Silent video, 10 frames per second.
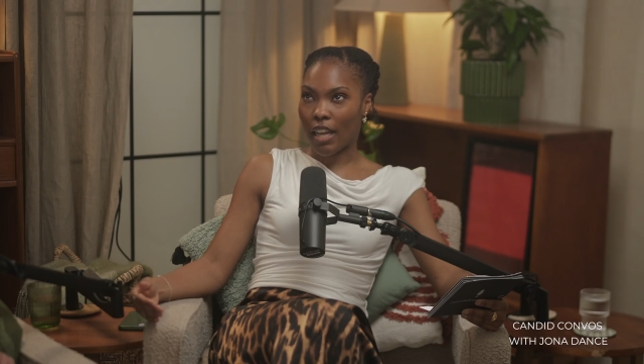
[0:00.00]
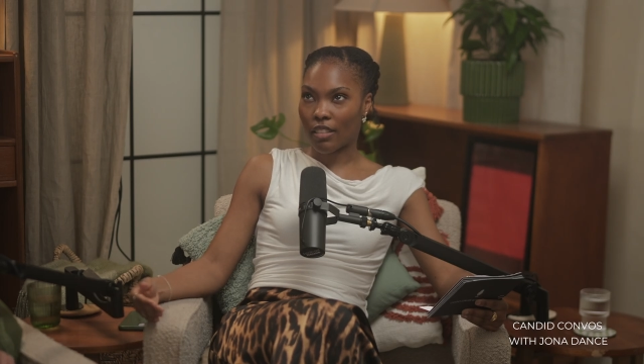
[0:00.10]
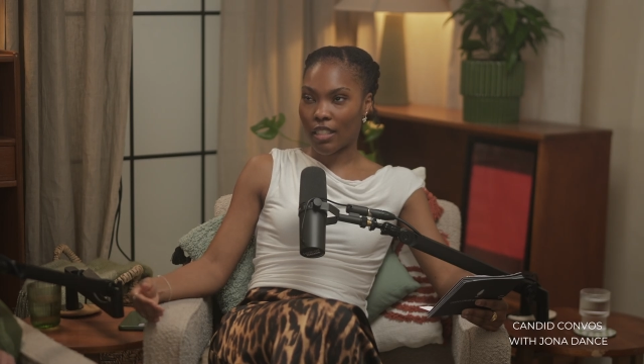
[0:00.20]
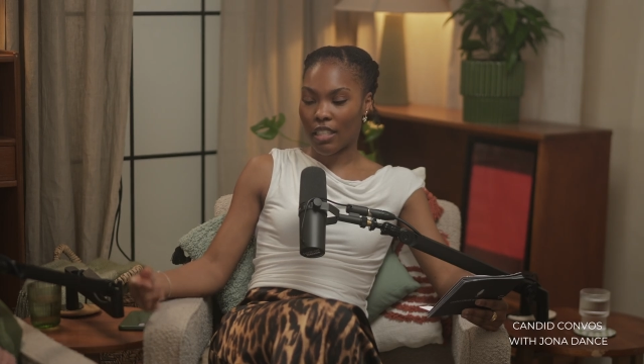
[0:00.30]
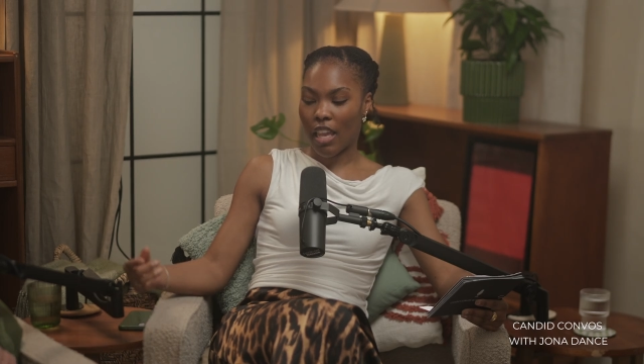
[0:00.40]
how
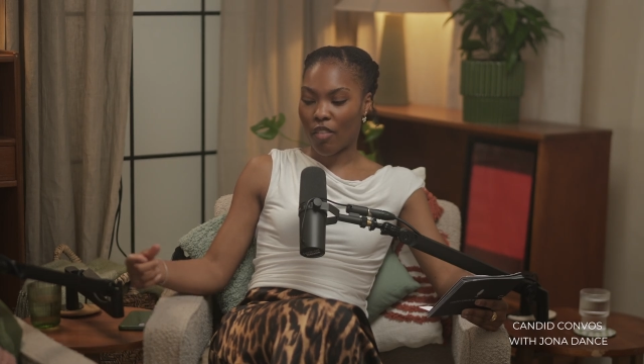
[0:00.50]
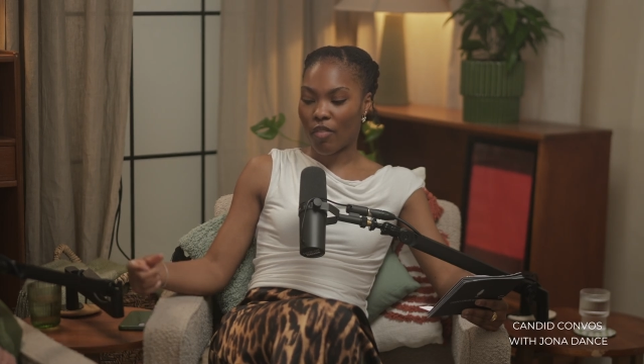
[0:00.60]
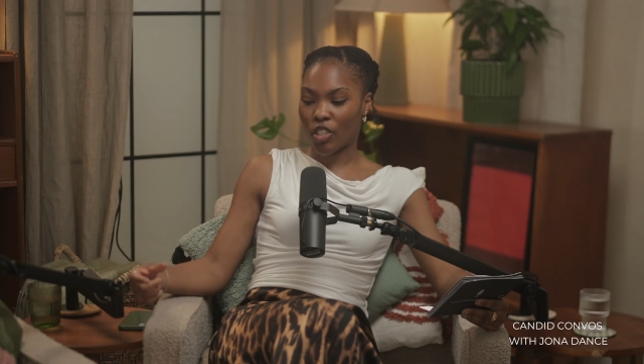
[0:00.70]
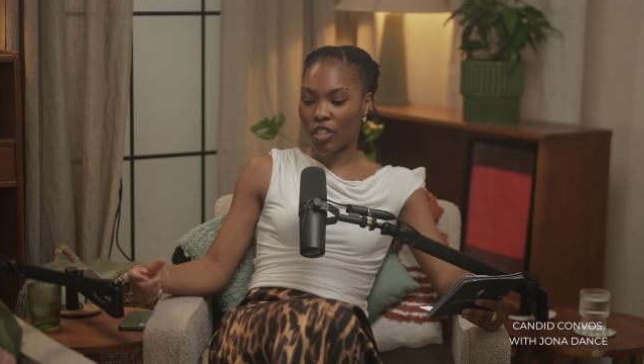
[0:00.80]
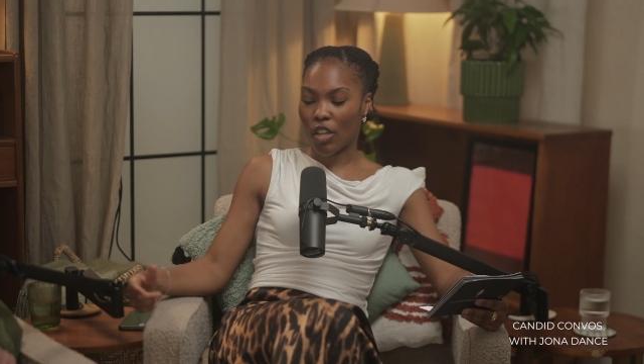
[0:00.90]
to say
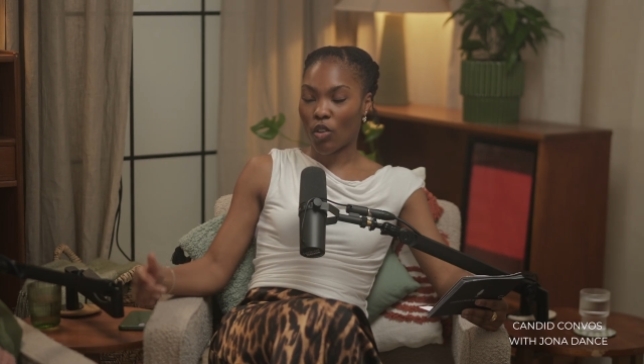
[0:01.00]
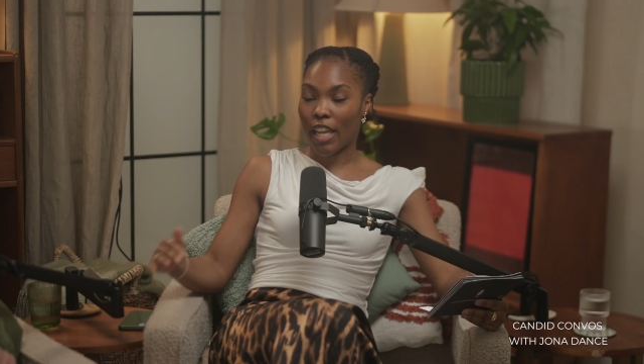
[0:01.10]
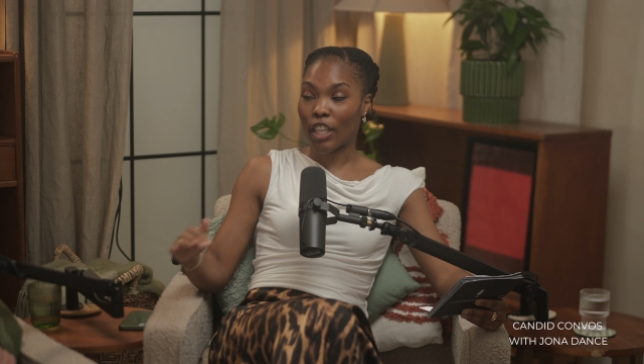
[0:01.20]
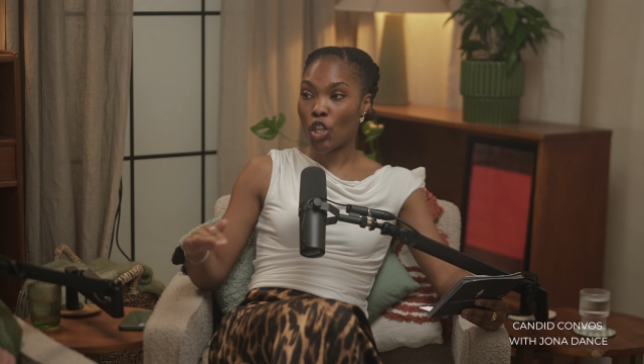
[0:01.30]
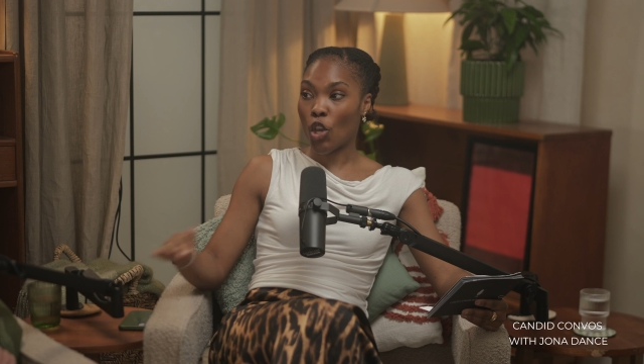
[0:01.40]
vegetarian, or
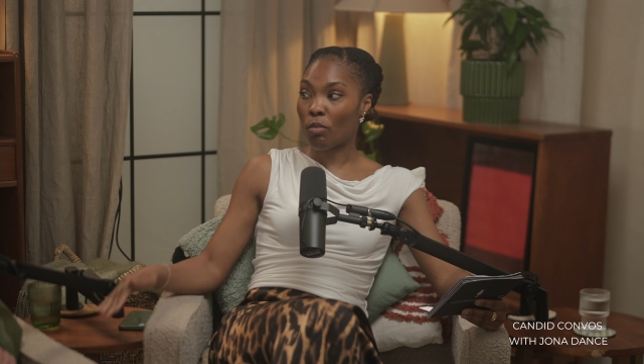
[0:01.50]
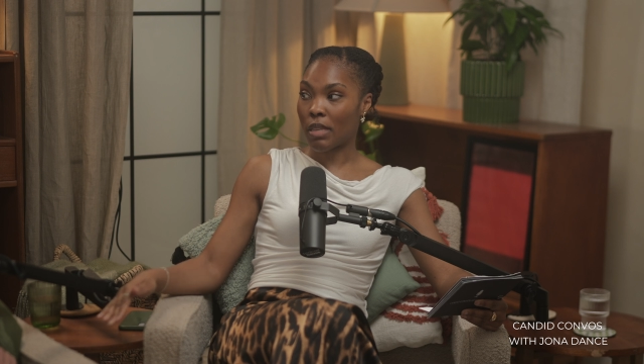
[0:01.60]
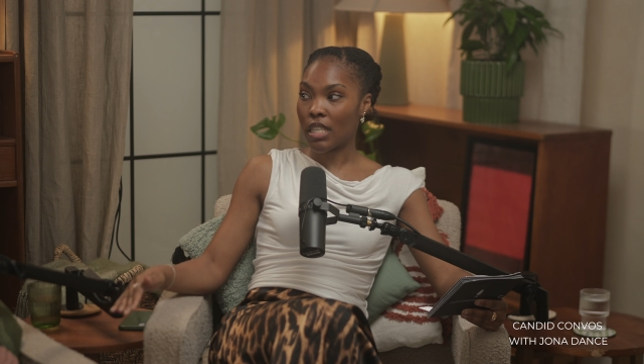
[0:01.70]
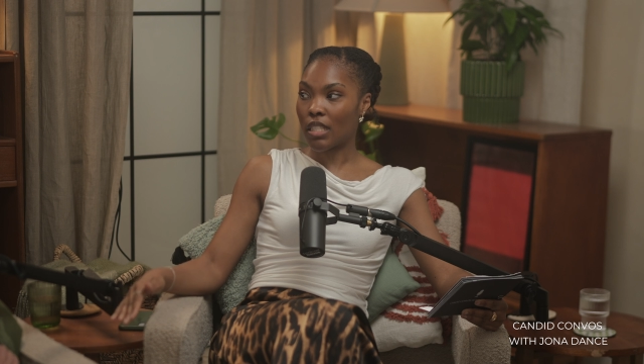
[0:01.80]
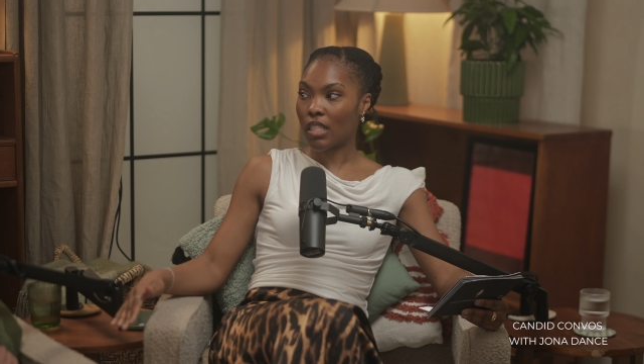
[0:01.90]
like no
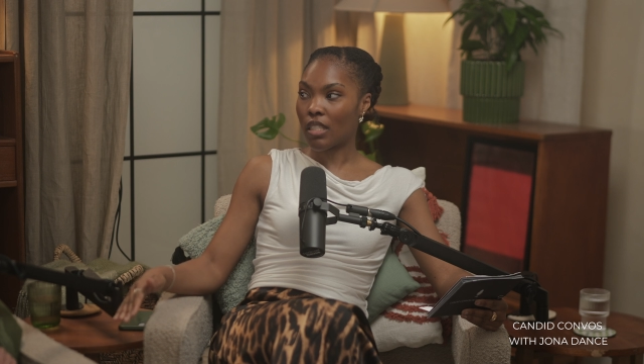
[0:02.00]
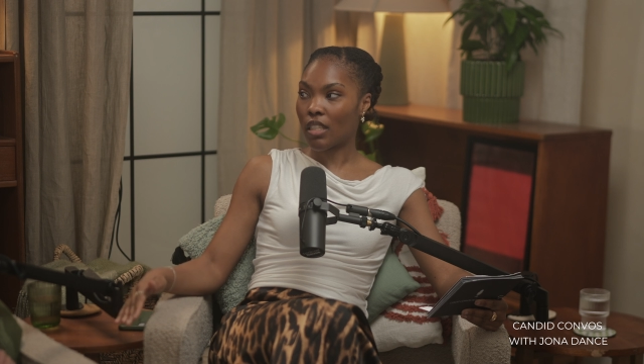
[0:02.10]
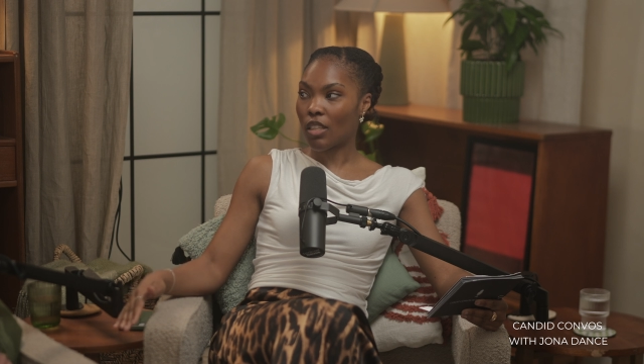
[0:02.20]
meat